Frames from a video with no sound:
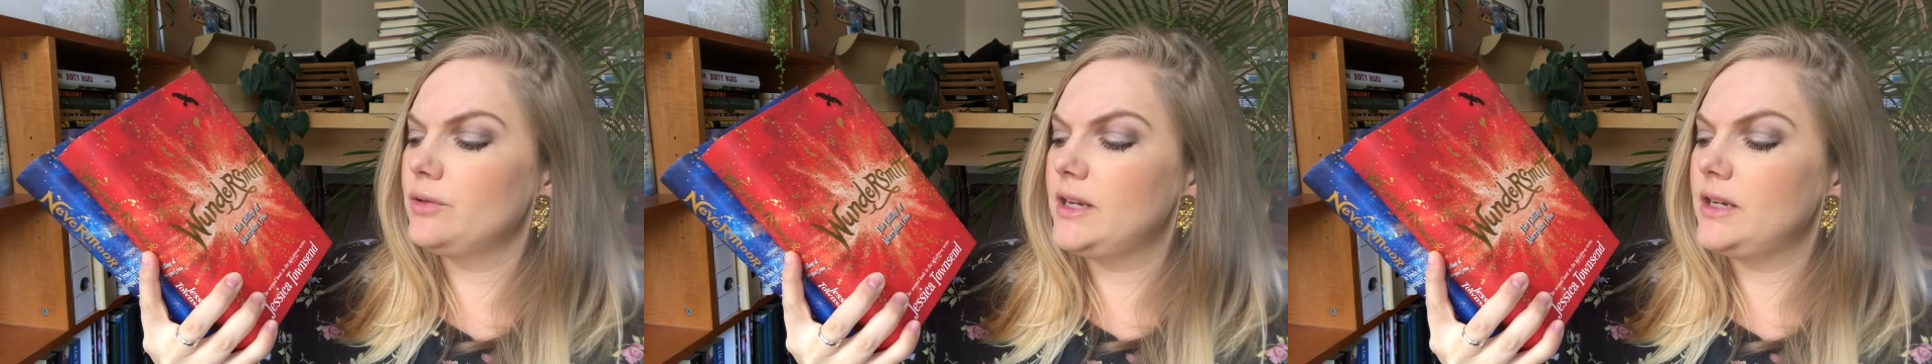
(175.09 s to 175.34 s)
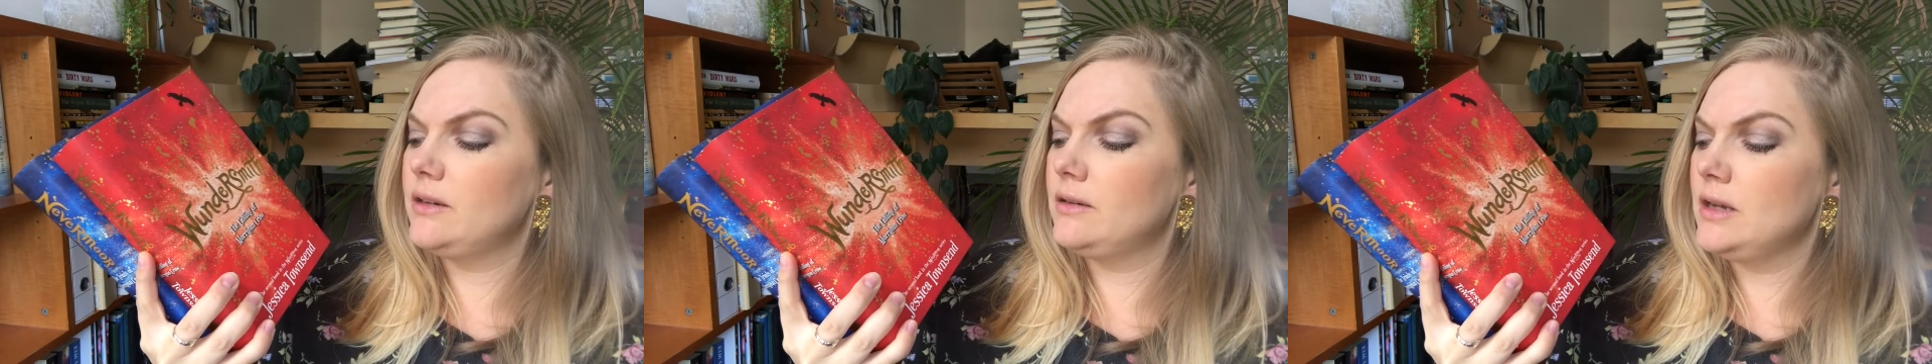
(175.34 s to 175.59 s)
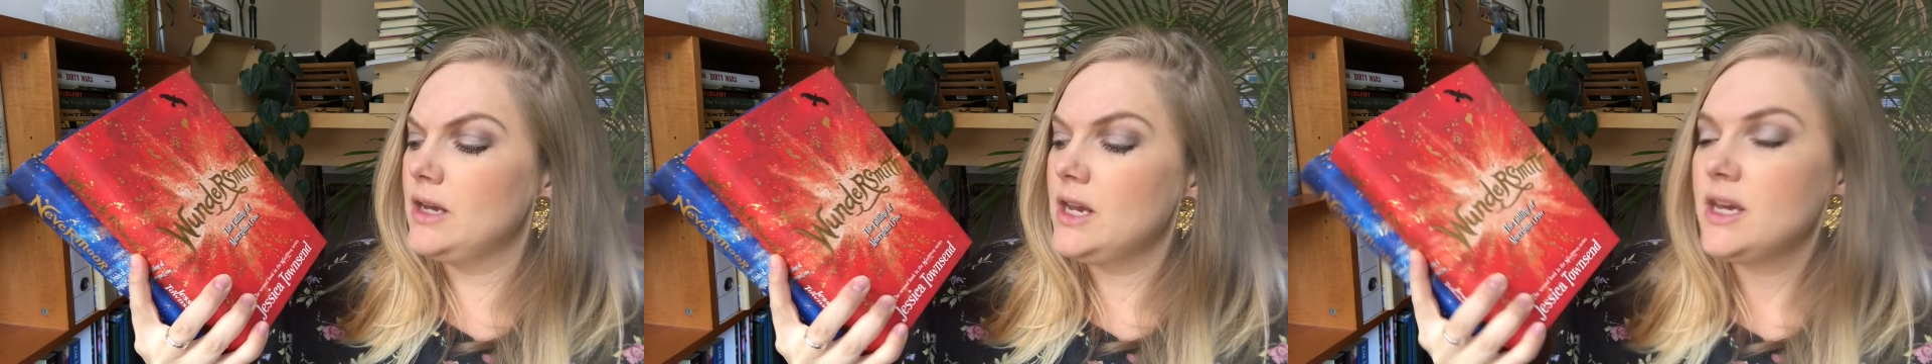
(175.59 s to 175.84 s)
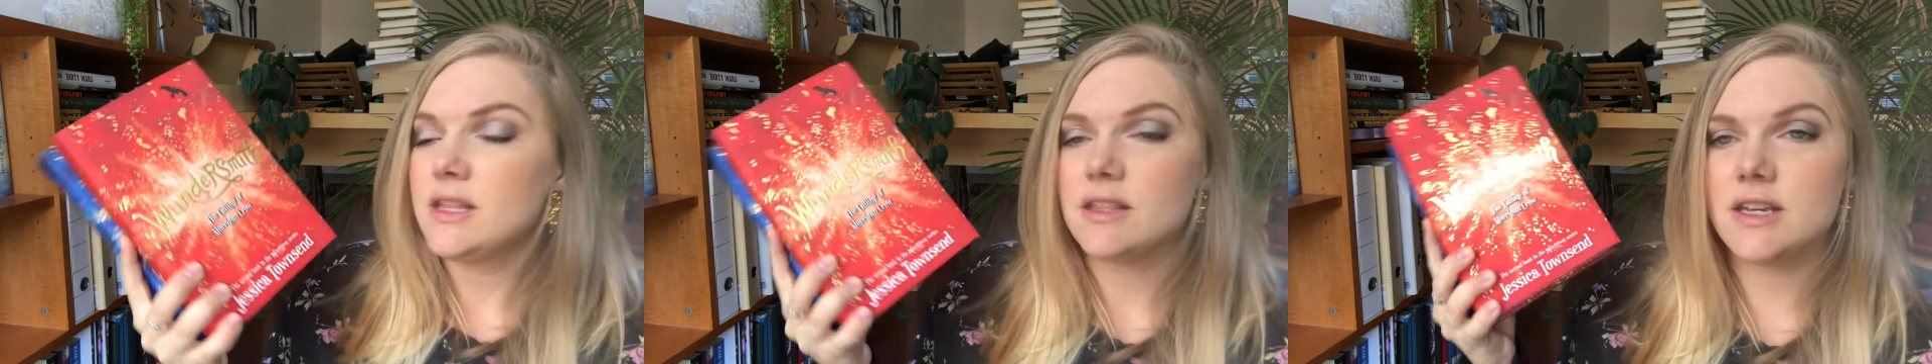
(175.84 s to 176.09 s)
in
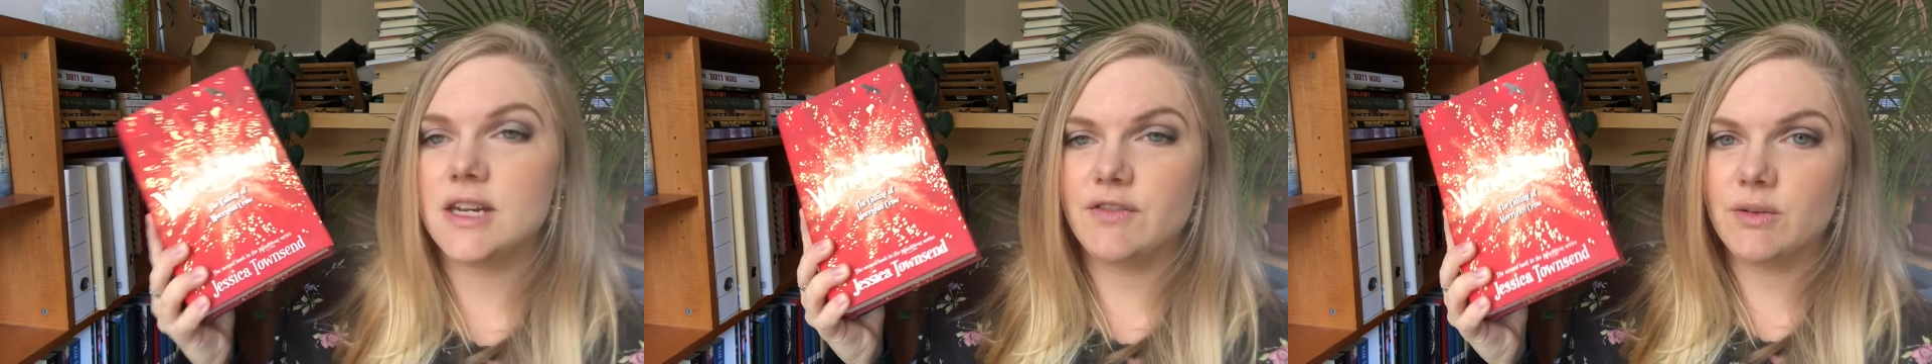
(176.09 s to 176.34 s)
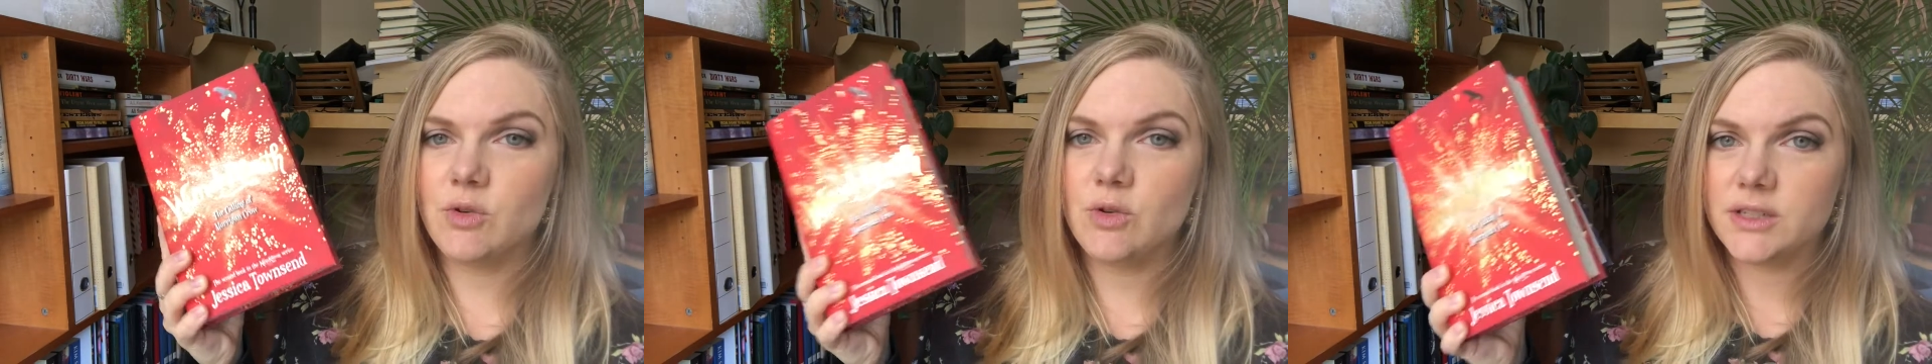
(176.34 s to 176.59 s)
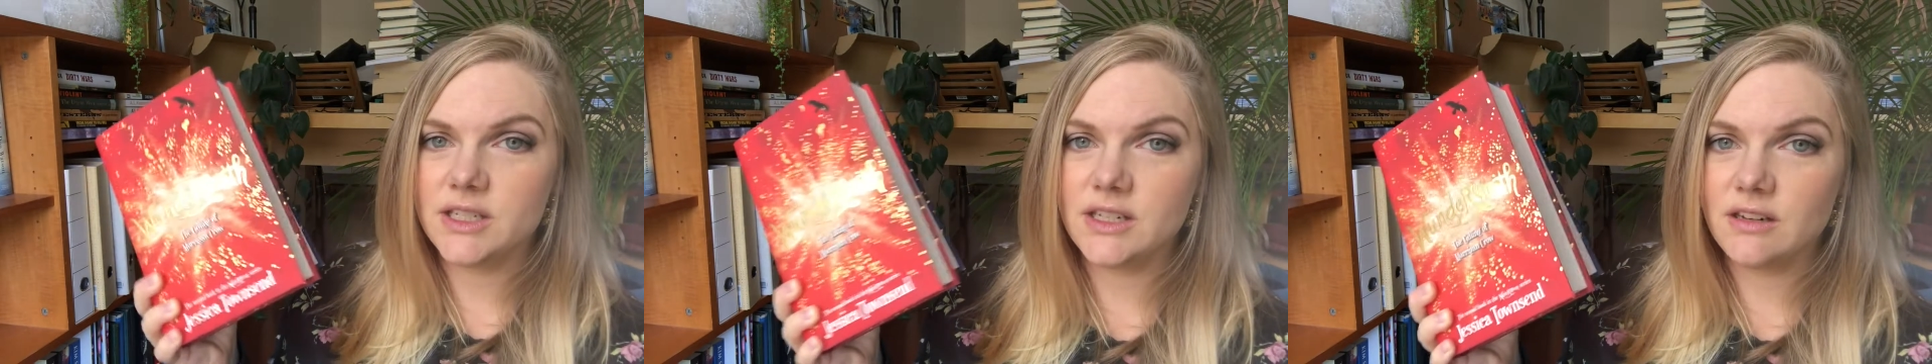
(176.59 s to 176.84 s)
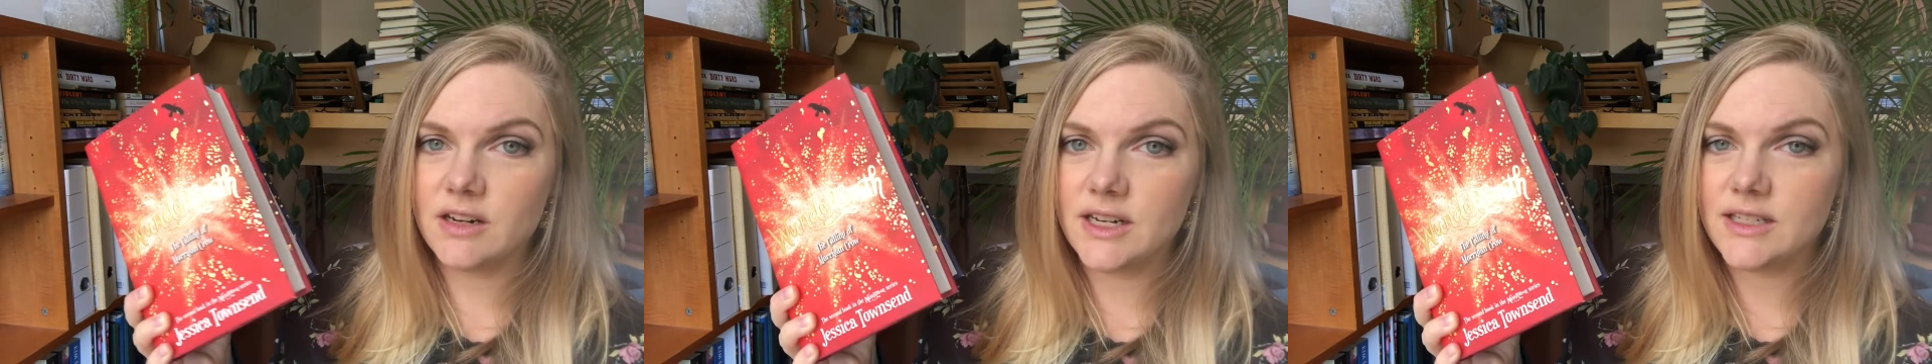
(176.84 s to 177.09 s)
the Nevermoor
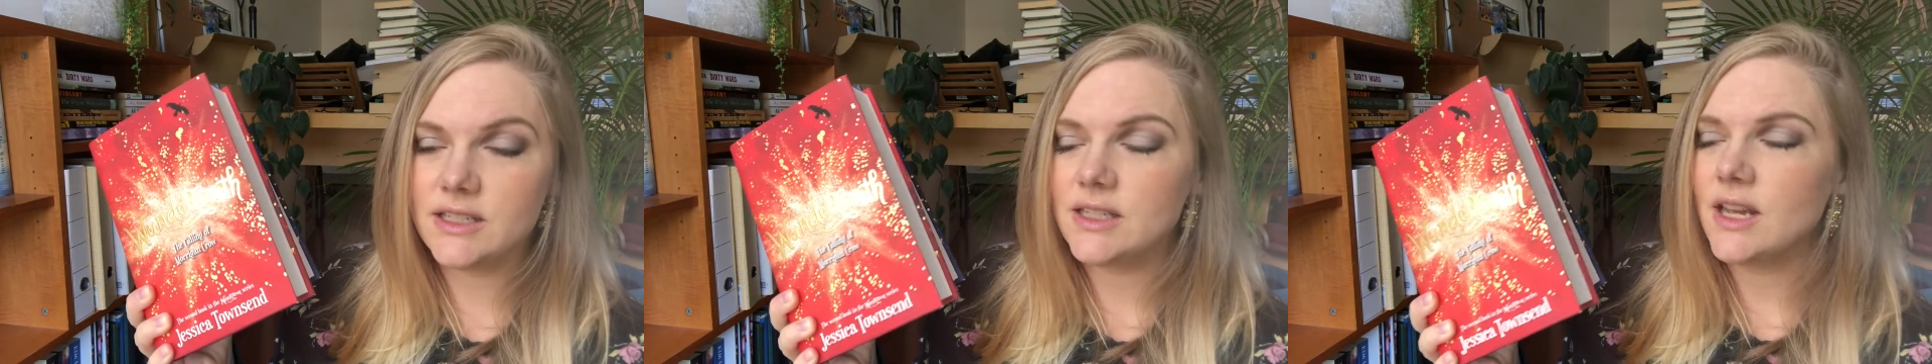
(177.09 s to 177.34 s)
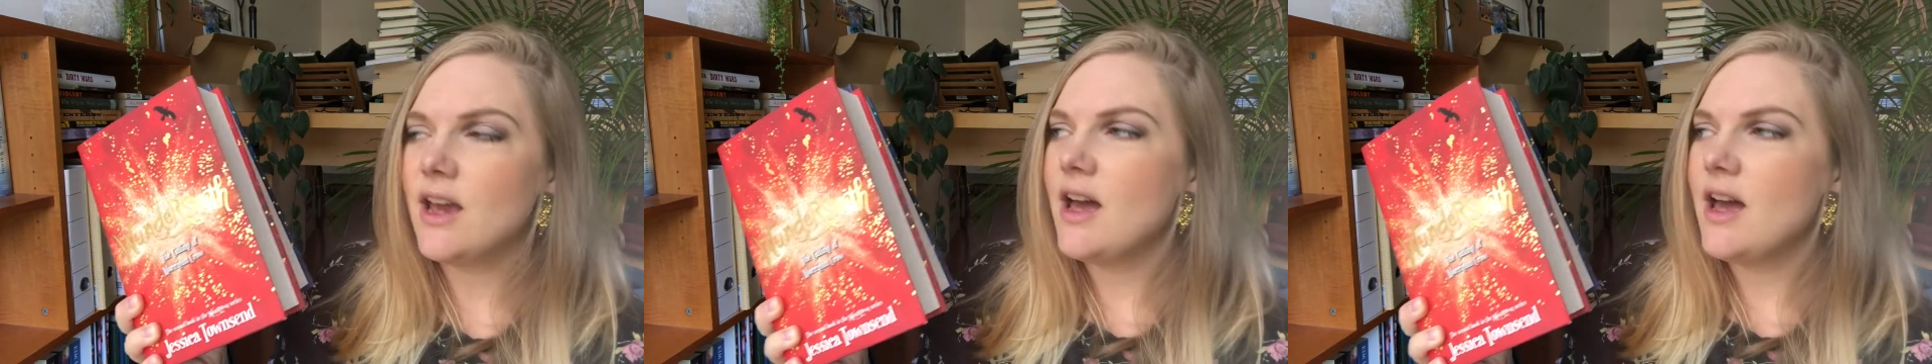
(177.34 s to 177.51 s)
series.